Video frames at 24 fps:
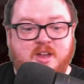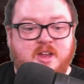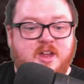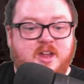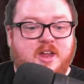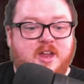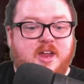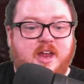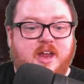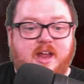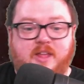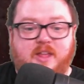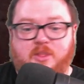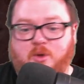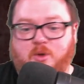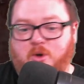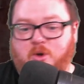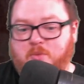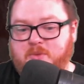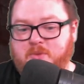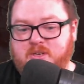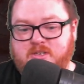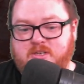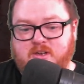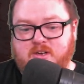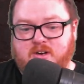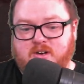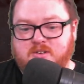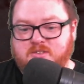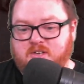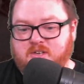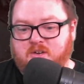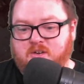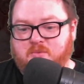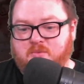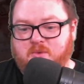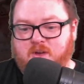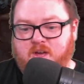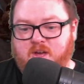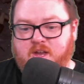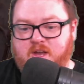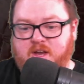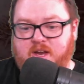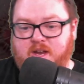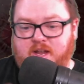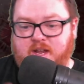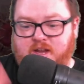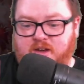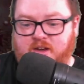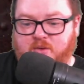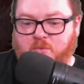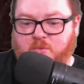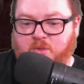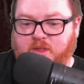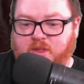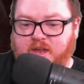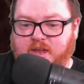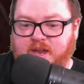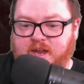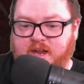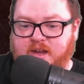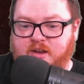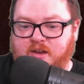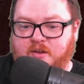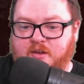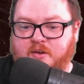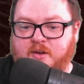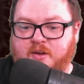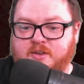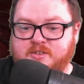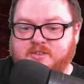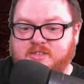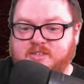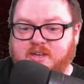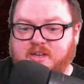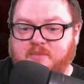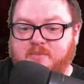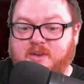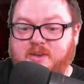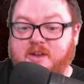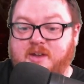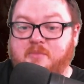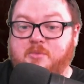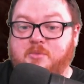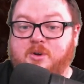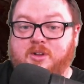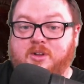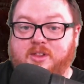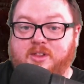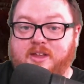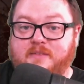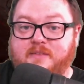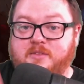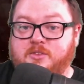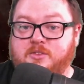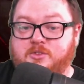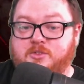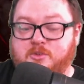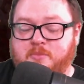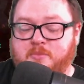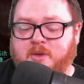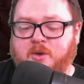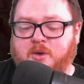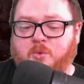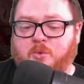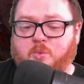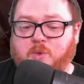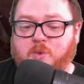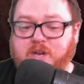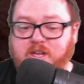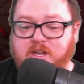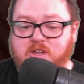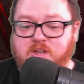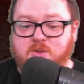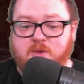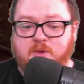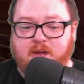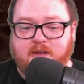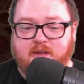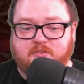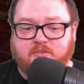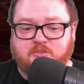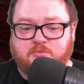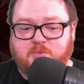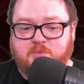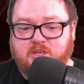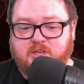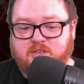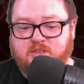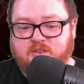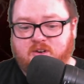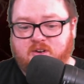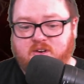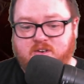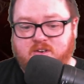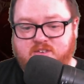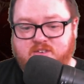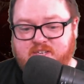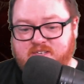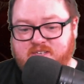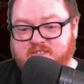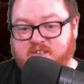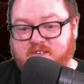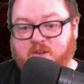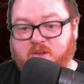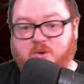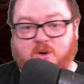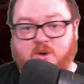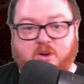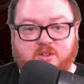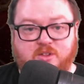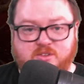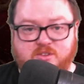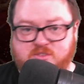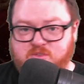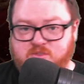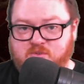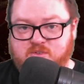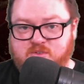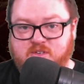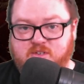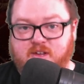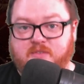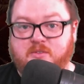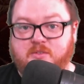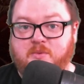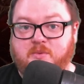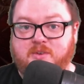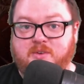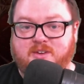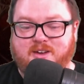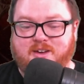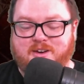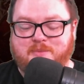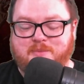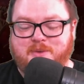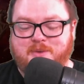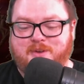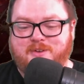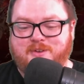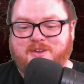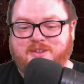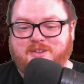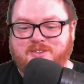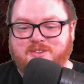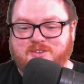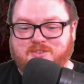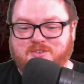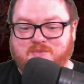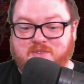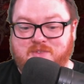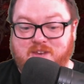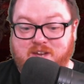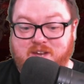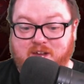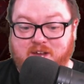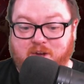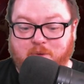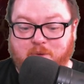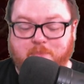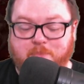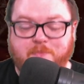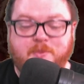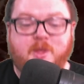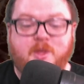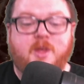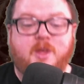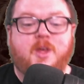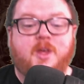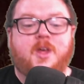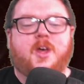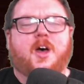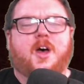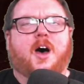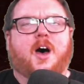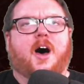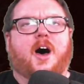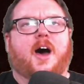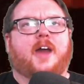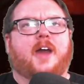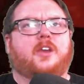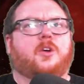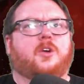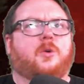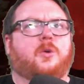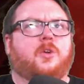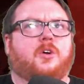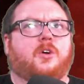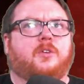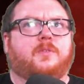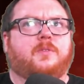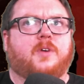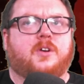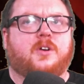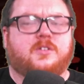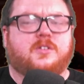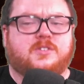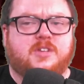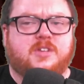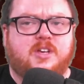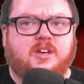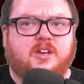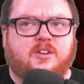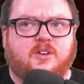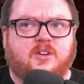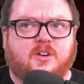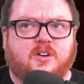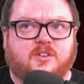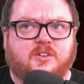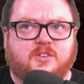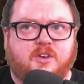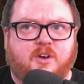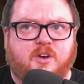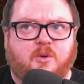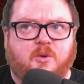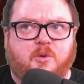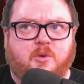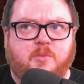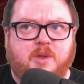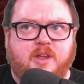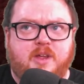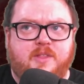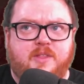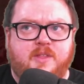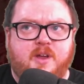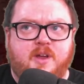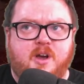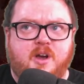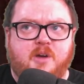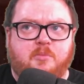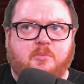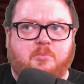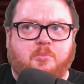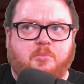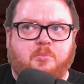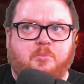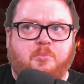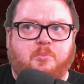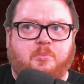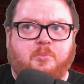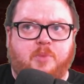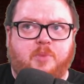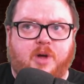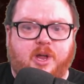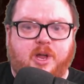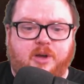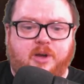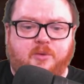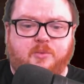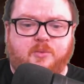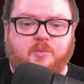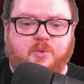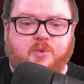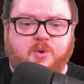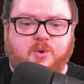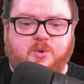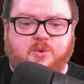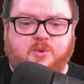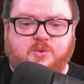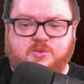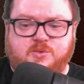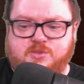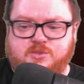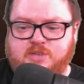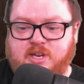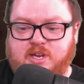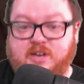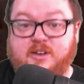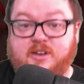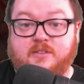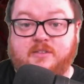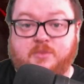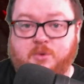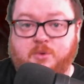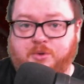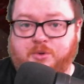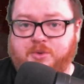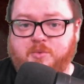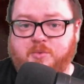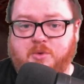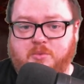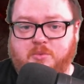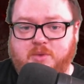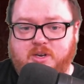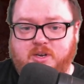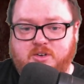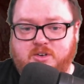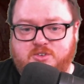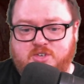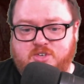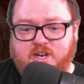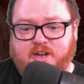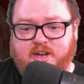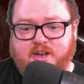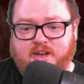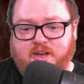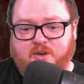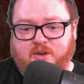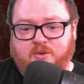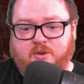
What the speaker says: And the whole PTR is going to run, and it will end on September 11th. So about a week you have of PTR to test out all this new stuff that we talked about in this video. I don't know if Undercity and Dark Citadel will be in there, but runes and difficulty will be to check out.